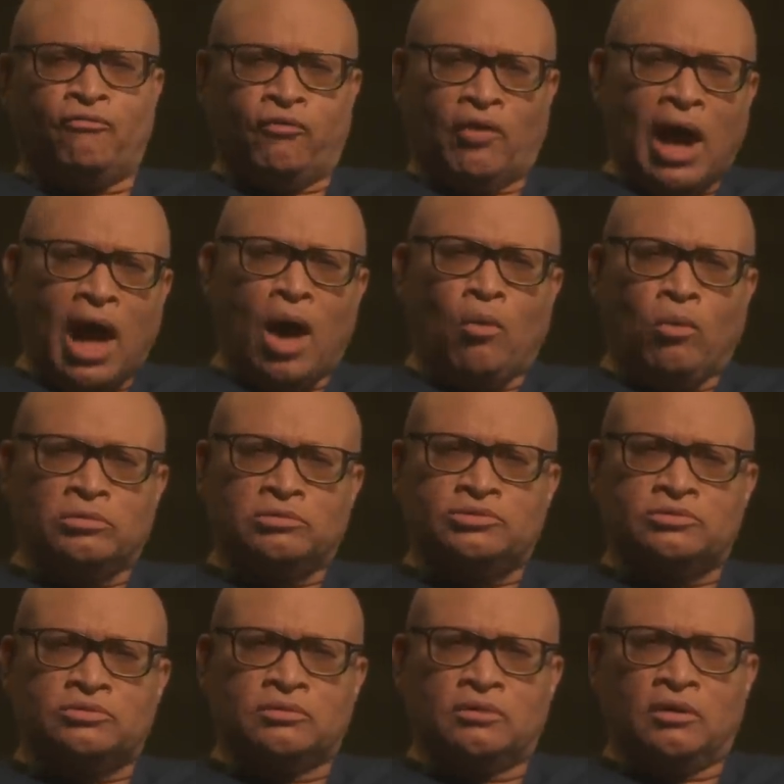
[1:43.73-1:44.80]

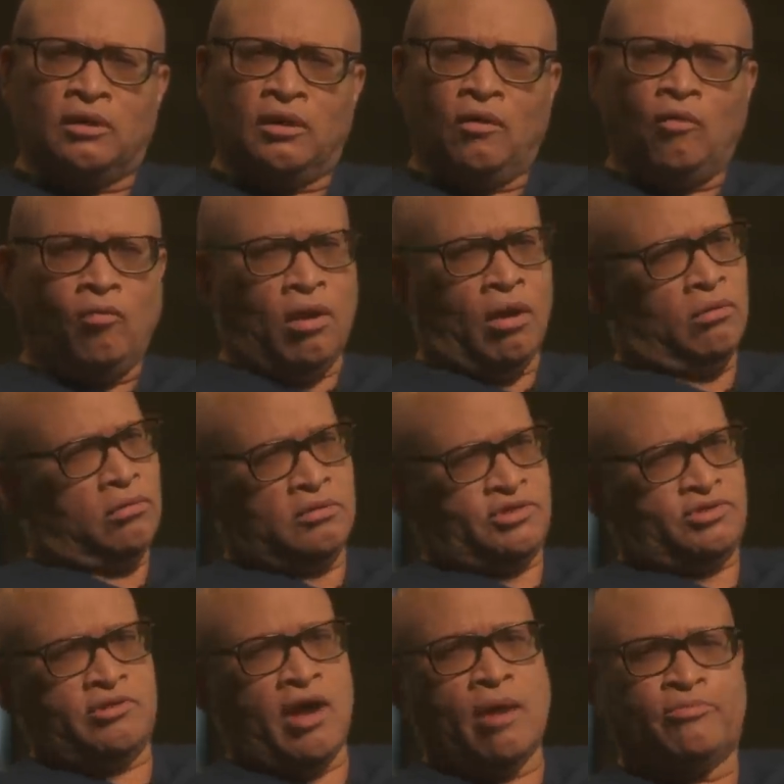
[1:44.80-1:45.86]
flowers? Well, this
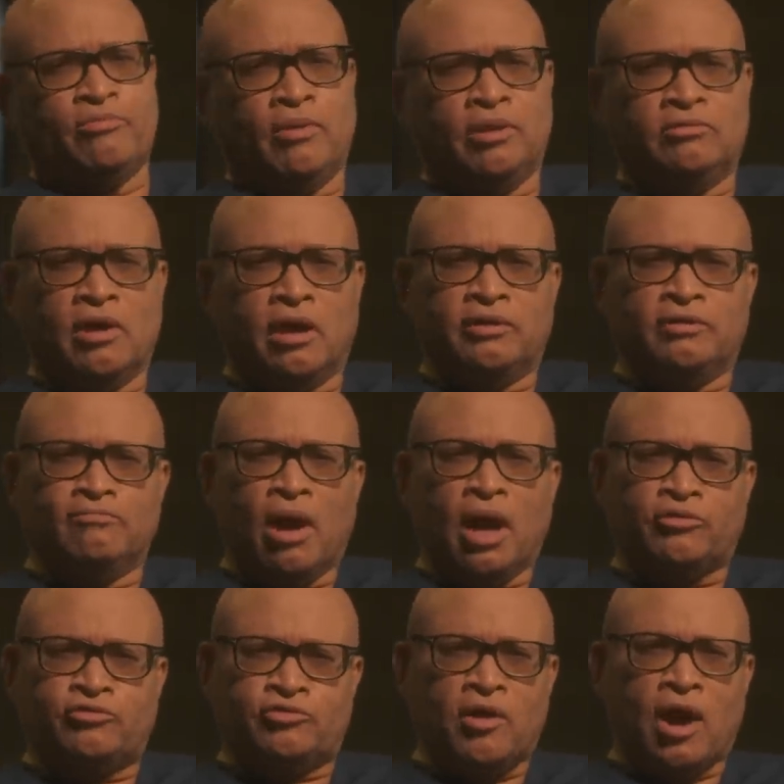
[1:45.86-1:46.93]
stops me dead in
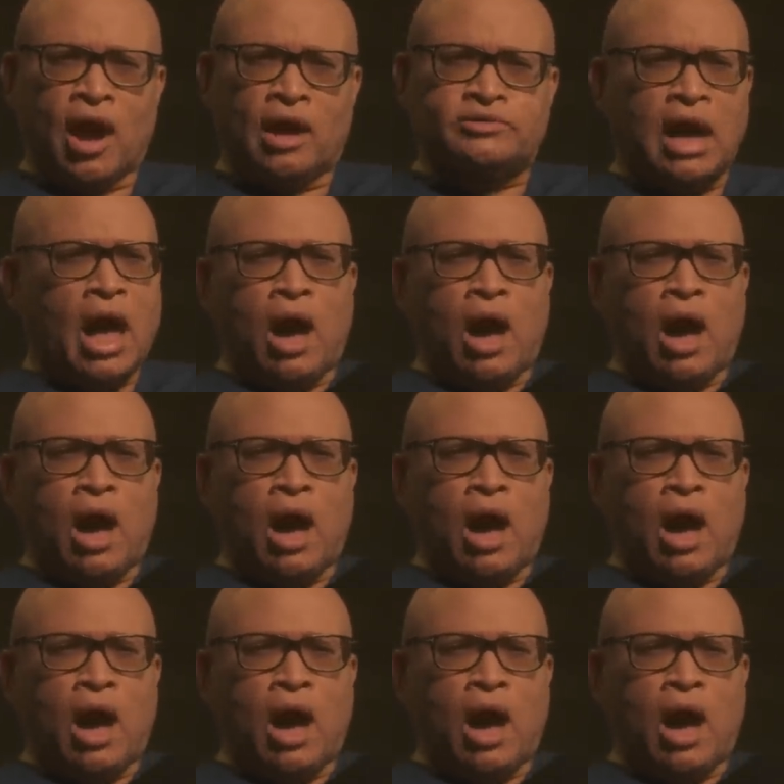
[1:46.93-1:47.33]
my tracks.